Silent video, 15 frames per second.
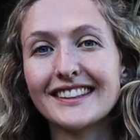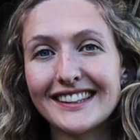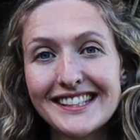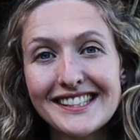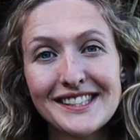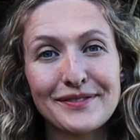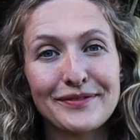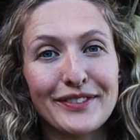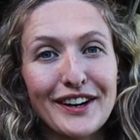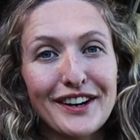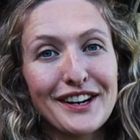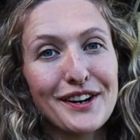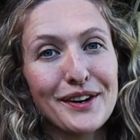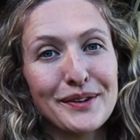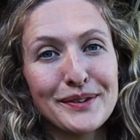This
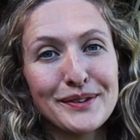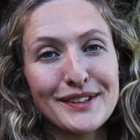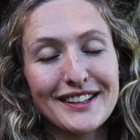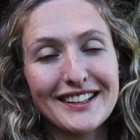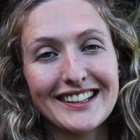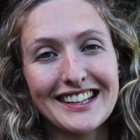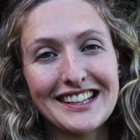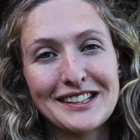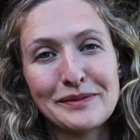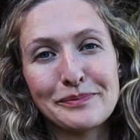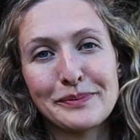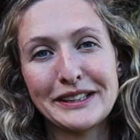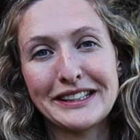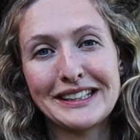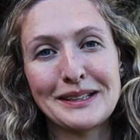very old looking
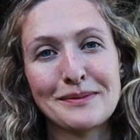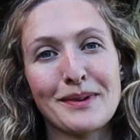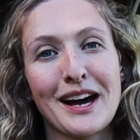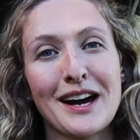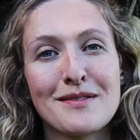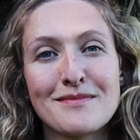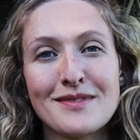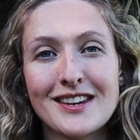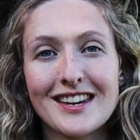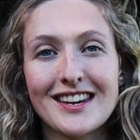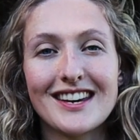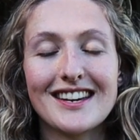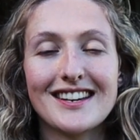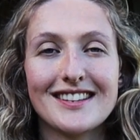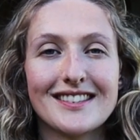building behind me
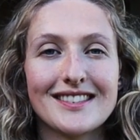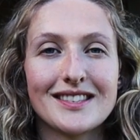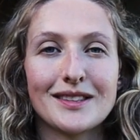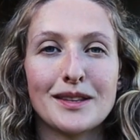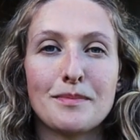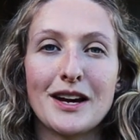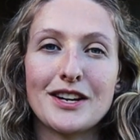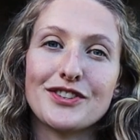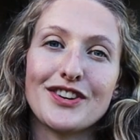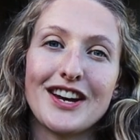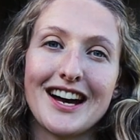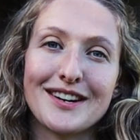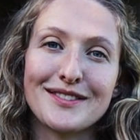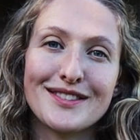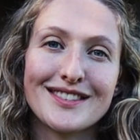is the battery
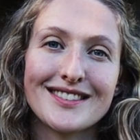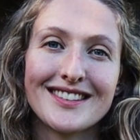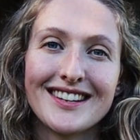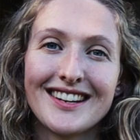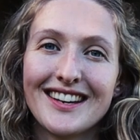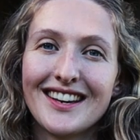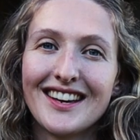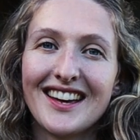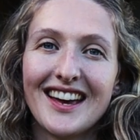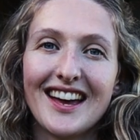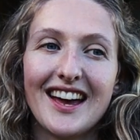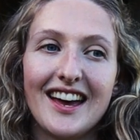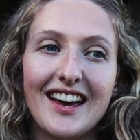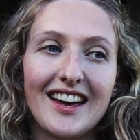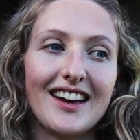house.
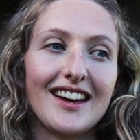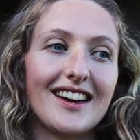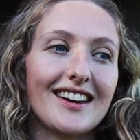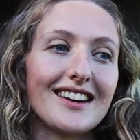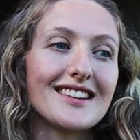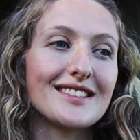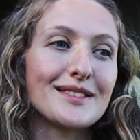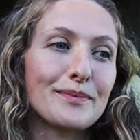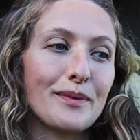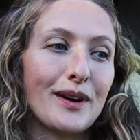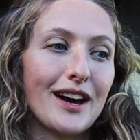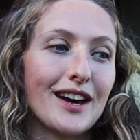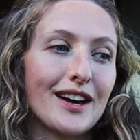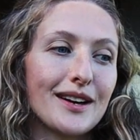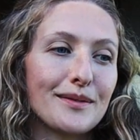It's
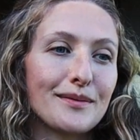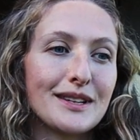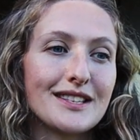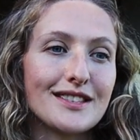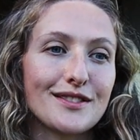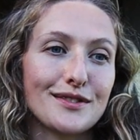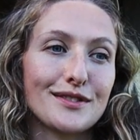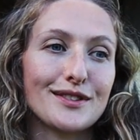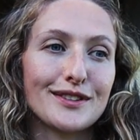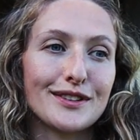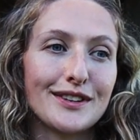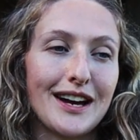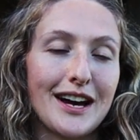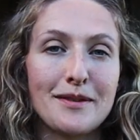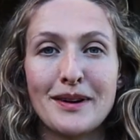where we
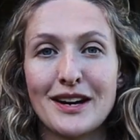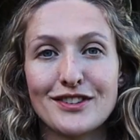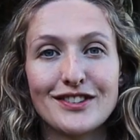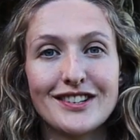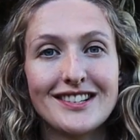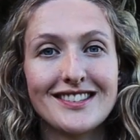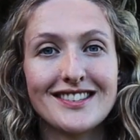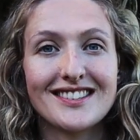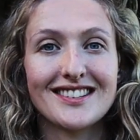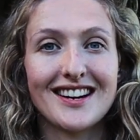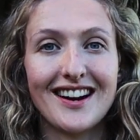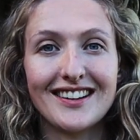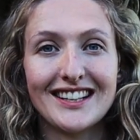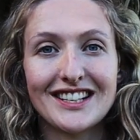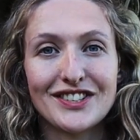store our batteries,
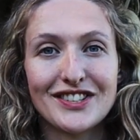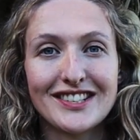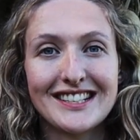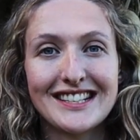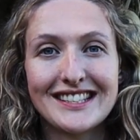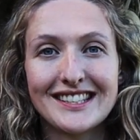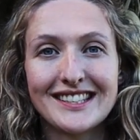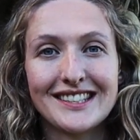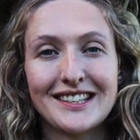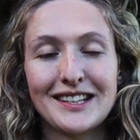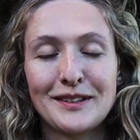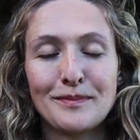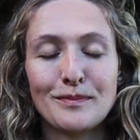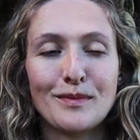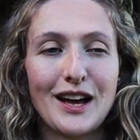our electricity
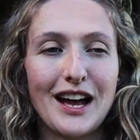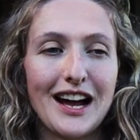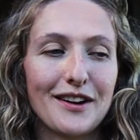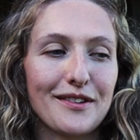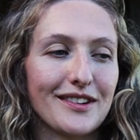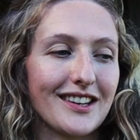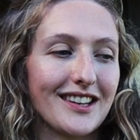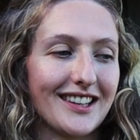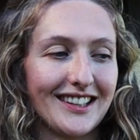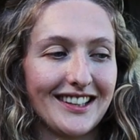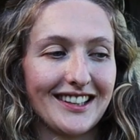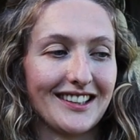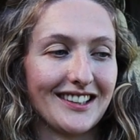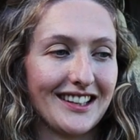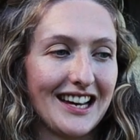system,
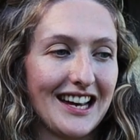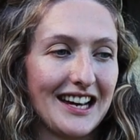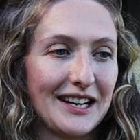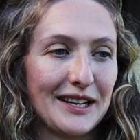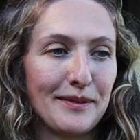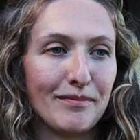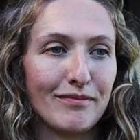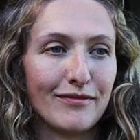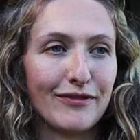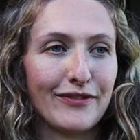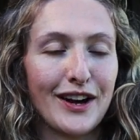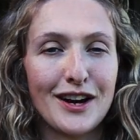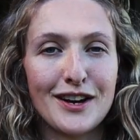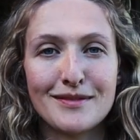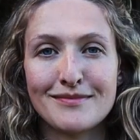our
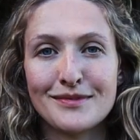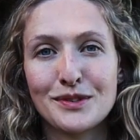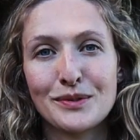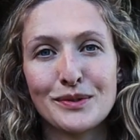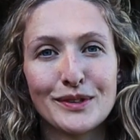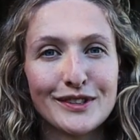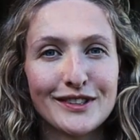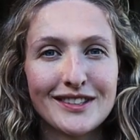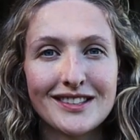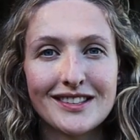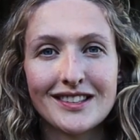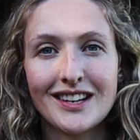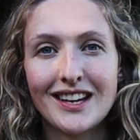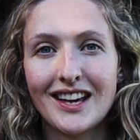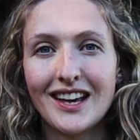farm tools,
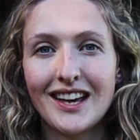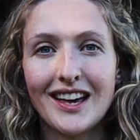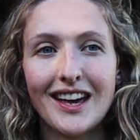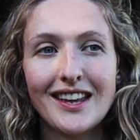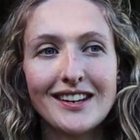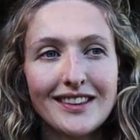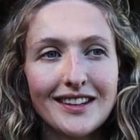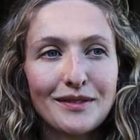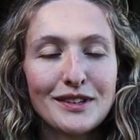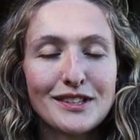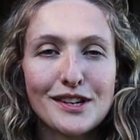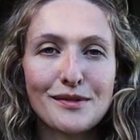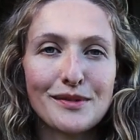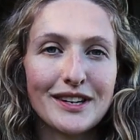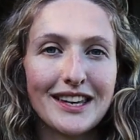anything we
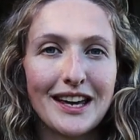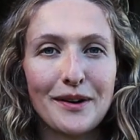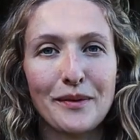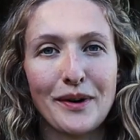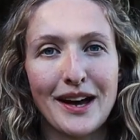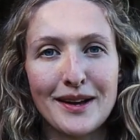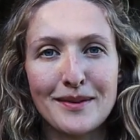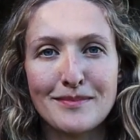don't want to get wet